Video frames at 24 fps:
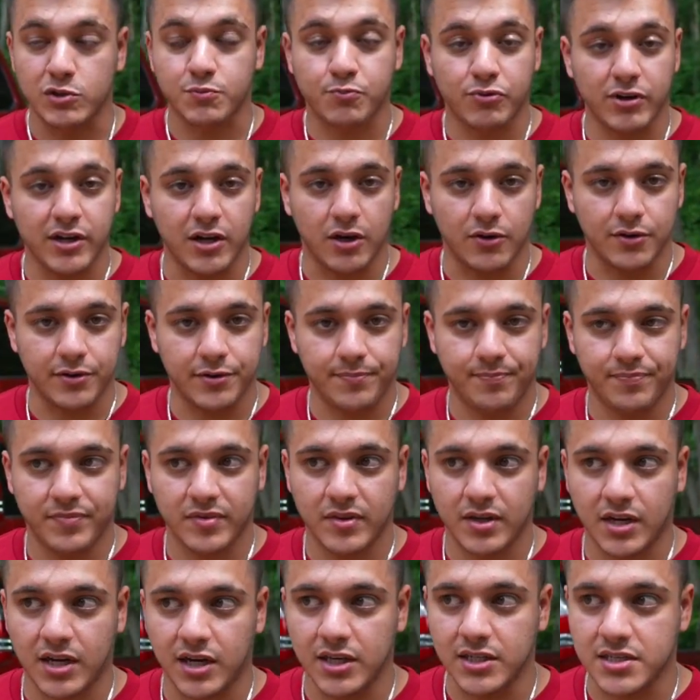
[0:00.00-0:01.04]
pre-owned
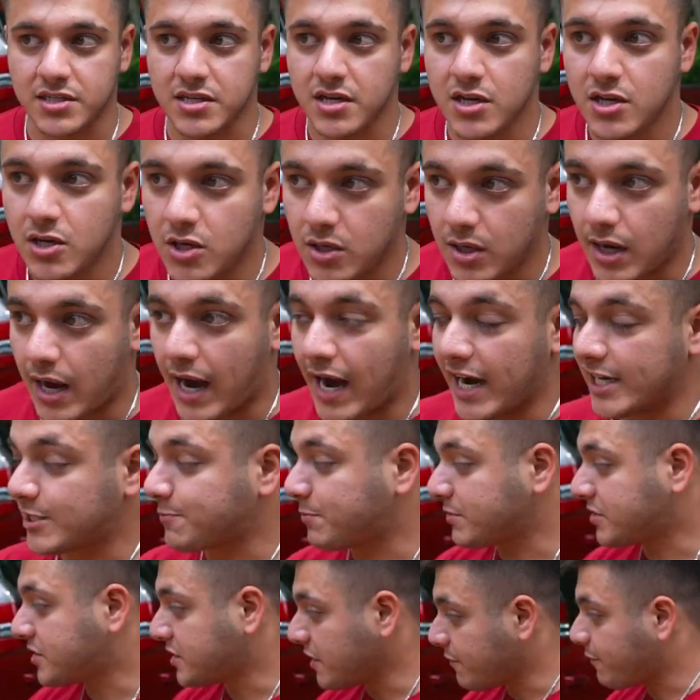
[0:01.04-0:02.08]
because I
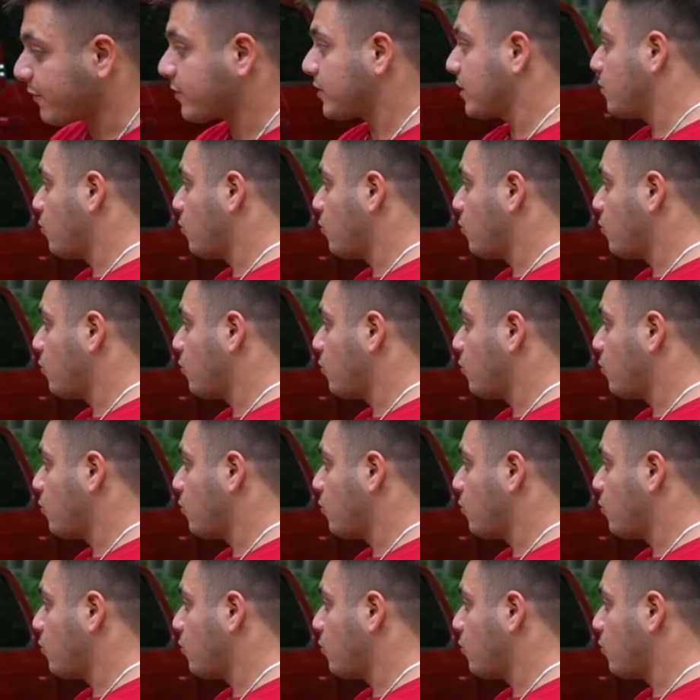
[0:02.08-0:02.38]
specifically